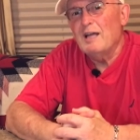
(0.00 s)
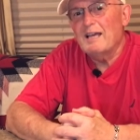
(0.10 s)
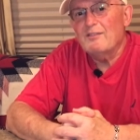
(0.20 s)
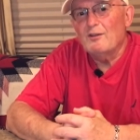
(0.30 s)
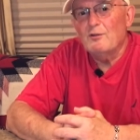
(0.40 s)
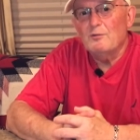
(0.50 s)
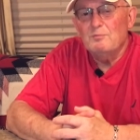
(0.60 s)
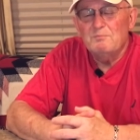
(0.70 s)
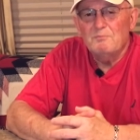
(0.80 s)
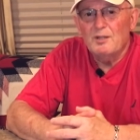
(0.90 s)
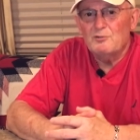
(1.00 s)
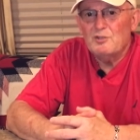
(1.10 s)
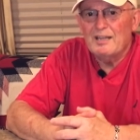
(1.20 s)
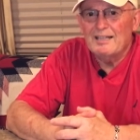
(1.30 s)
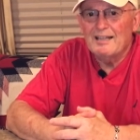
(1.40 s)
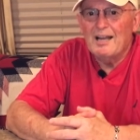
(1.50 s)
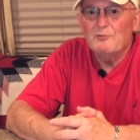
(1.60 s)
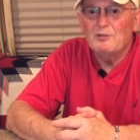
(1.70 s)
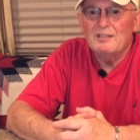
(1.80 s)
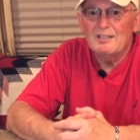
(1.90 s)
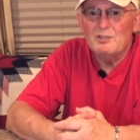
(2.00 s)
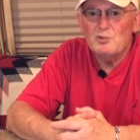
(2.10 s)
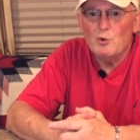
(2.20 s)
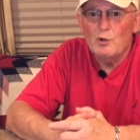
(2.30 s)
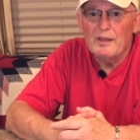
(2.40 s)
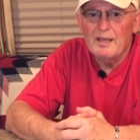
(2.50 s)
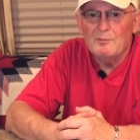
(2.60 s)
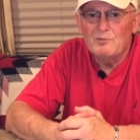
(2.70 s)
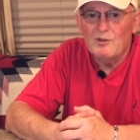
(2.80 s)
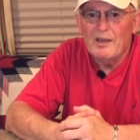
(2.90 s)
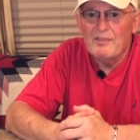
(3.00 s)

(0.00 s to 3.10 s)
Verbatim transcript: like their, their channel. I really enjoy them, so I